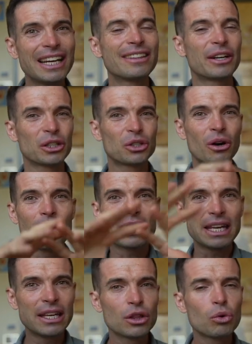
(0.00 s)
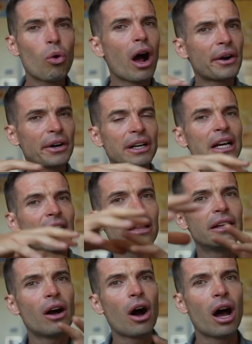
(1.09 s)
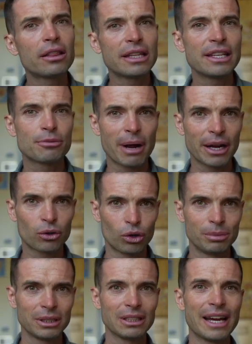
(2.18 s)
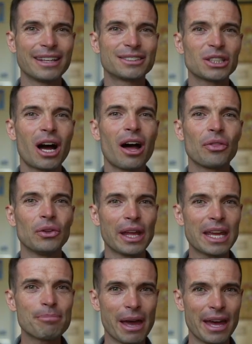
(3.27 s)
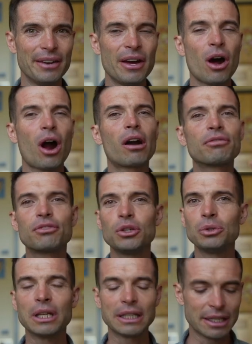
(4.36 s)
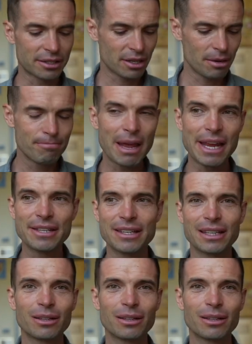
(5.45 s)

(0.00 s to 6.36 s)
that are growing in the water and then on these microbialites on the lake bed are fueling this amazing